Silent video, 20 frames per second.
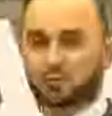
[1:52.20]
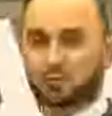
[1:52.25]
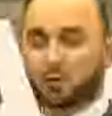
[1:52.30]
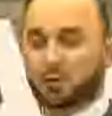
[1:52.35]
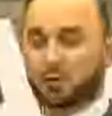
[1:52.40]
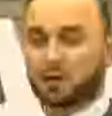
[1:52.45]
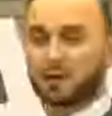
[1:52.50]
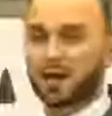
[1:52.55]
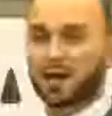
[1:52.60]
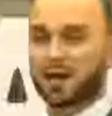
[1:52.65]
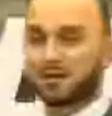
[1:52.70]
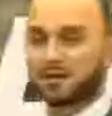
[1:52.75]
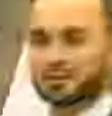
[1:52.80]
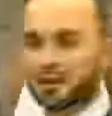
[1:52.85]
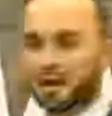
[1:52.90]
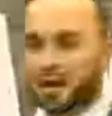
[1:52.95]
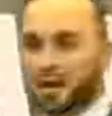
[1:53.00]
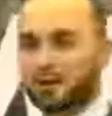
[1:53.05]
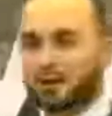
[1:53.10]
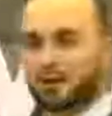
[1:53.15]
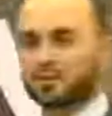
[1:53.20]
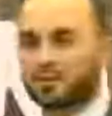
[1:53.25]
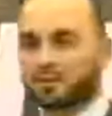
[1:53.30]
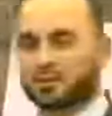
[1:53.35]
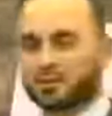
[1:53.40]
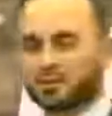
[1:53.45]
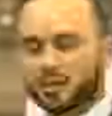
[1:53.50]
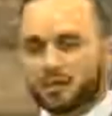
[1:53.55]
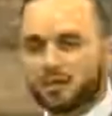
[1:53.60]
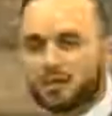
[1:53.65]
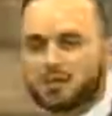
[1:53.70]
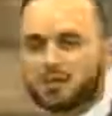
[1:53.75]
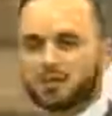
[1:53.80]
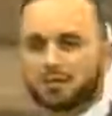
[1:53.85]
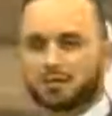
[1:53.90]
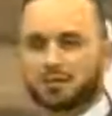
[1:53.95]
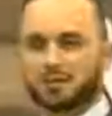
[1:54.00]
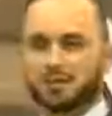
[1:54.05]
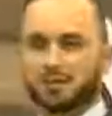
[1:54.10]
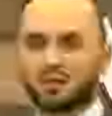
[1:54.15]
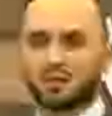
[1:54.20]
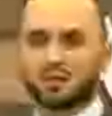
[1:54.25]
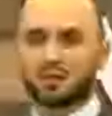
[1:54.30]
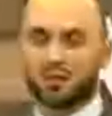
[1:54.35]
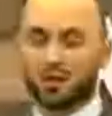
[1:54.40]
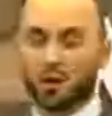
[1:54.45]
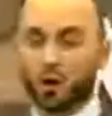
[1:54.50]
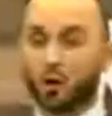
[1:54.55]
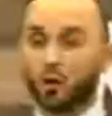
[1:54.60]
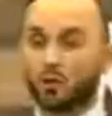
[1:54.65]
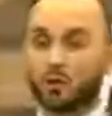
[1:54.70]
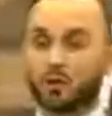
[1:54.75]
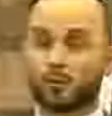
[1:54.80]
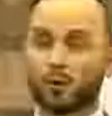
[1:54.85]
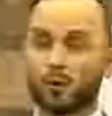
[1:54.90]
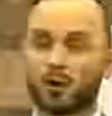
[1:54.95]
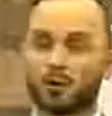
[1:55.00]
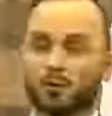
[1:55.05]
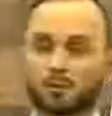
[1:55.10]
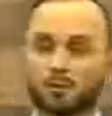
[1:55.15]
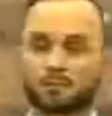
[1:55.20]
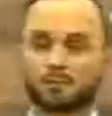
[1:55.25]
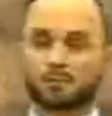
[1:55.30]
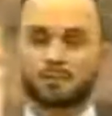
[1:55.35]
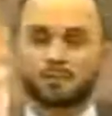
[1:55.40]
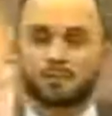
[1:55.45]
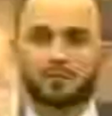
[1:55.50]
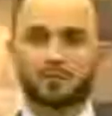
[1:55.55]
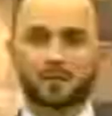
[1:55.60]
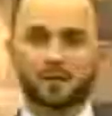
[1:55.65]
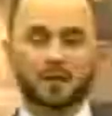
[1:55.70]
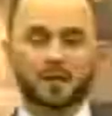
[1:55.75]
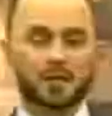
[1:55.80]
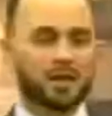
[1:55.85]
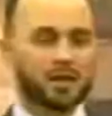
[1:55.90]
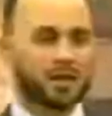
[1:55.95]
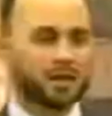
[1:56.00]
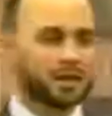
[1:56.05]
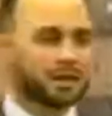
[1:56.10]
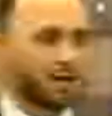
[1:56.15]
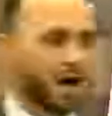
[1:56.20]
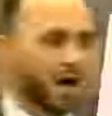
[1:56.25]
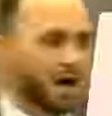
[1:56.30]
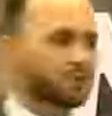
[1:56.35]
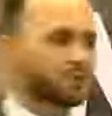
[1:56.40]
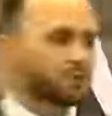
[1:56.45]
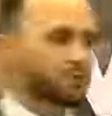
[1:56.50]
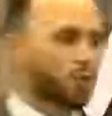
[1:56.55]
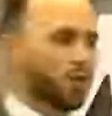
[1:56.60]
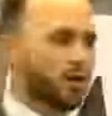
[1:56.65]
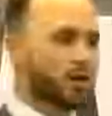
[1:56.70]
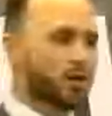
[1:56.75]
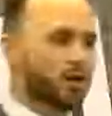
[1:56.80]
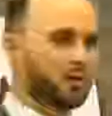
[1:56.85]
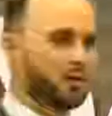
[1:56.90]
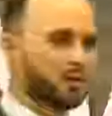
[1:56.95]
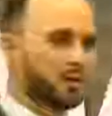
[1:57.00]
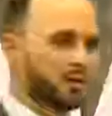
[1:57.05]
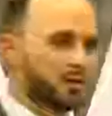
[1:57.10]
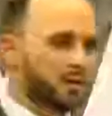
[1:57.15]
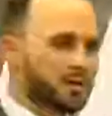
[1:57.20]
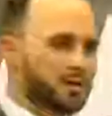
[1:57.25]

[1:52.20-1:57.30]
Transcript: where we got the title of our series, The Holy Word. God's Word